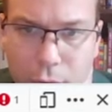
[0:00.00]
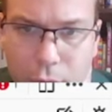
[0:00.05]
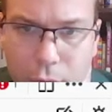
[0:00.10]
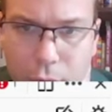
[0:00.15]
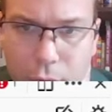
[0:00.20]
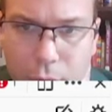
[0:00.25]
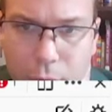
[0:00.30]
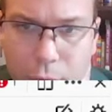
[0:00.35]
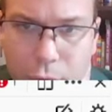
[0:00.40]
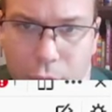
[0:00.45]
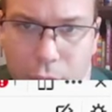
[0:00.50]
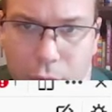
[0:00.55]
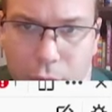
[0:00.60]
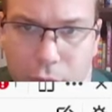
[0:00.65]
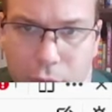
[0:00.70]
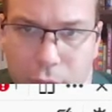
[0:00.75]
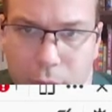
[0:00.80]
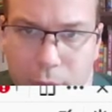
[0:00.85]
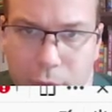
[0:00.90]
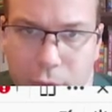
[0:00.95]
Let me drag this
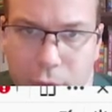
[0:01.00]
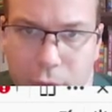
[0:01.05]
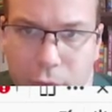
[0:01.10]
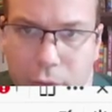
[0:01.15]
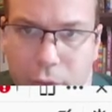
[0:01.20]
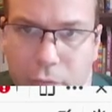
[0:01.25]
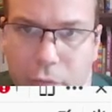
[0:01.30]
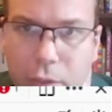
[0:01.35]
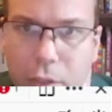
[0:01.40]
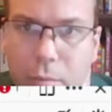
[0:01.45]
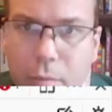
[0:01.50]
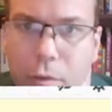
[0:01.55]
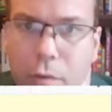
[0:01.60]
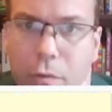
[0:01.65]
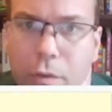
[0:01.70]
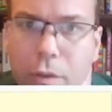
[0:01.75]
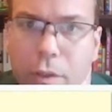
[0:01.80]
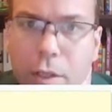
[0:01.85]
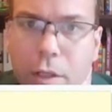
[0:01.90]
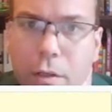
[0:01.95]
up so I don't have to keep
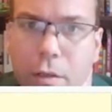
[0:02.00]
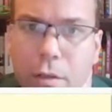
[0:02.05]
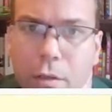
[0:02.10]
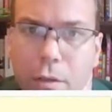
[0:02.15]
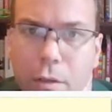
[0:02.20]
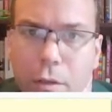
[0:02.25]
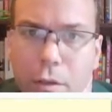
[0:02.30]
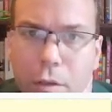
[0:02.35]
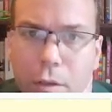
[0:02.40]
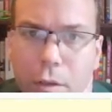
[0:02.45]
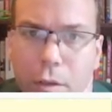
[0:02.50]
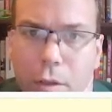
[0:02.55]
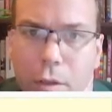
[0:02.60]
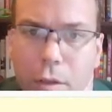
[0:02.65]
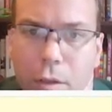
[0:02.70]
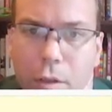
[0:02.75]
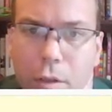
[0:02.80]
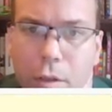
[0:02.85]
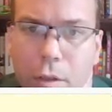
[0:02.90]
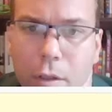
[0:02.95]
doing that.
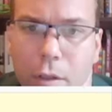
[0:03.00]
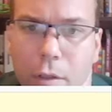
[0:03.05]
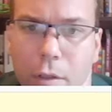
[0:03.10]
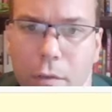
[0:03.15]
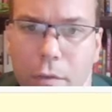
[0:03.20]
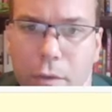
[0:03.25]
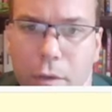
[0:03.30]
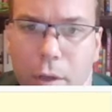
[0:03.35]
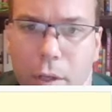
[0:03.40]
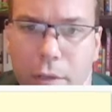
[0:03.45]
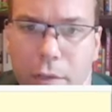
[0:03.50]
So